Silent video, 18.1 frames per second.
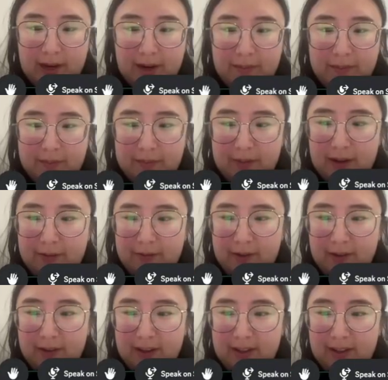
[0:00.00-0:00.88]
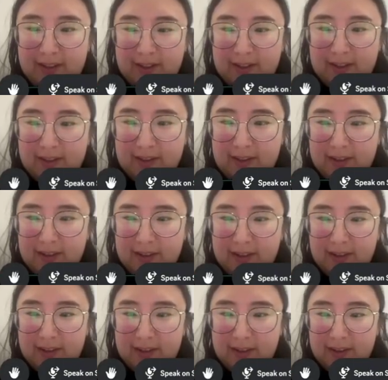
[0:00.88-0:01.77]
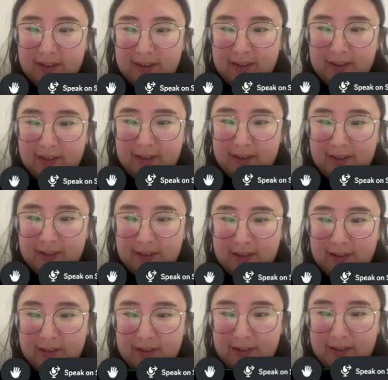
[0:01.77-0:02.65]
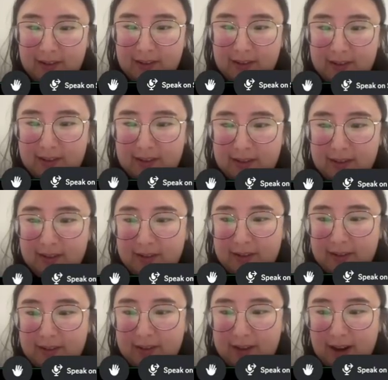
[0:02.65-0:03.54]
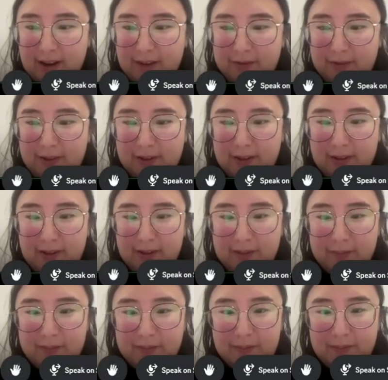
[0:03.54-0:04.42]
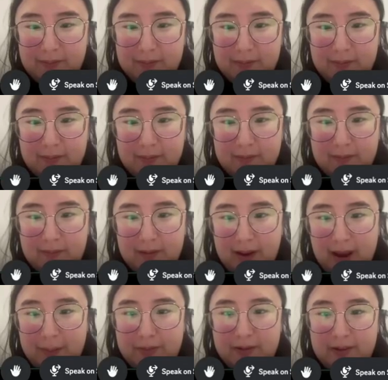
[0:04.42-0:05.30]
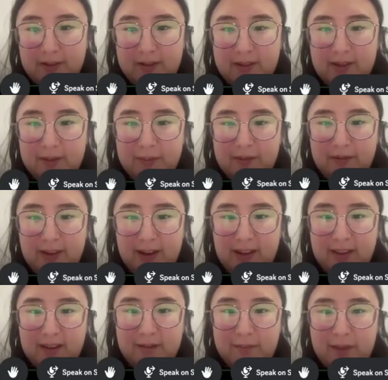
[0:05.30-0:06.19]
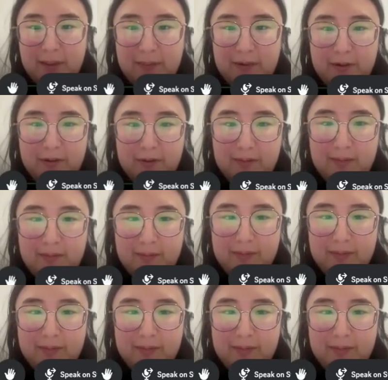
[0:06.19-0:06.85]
Okay, I feel like this is kind of captures some of like the memo